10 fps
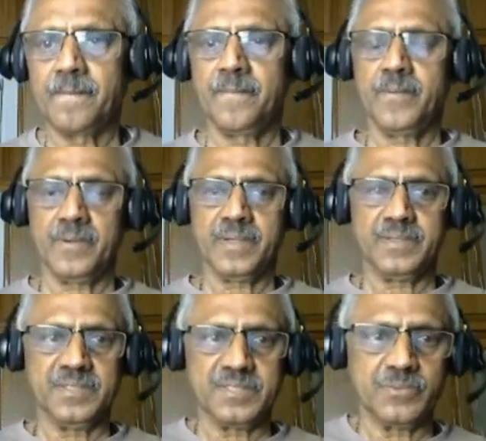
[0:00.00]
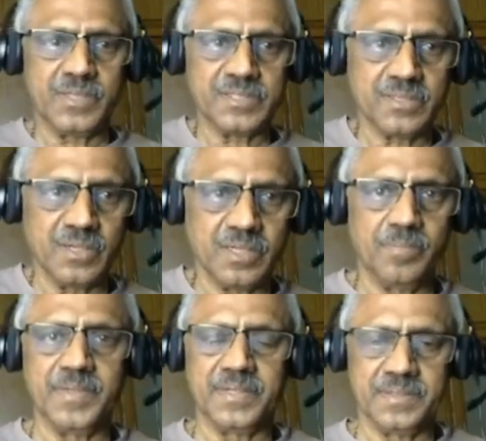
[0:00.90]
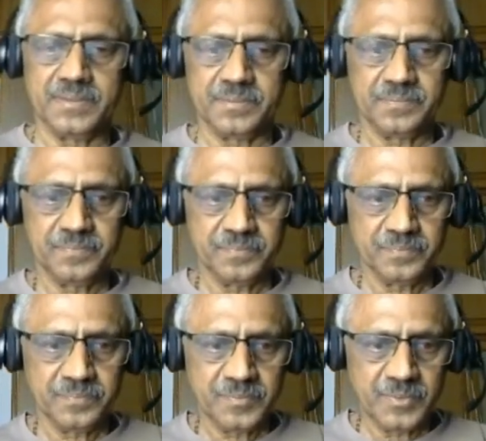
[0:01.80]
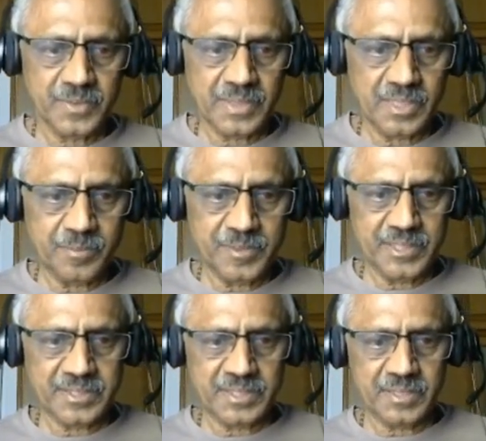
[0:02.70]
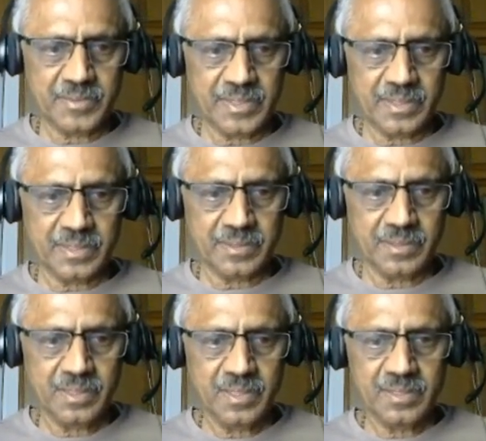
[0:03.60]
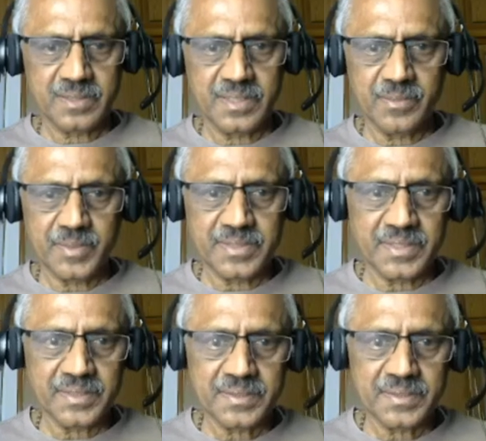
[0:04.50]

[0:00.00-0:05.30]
Okay, this is what is called completeness. Okay, let me just check whether I have said everything.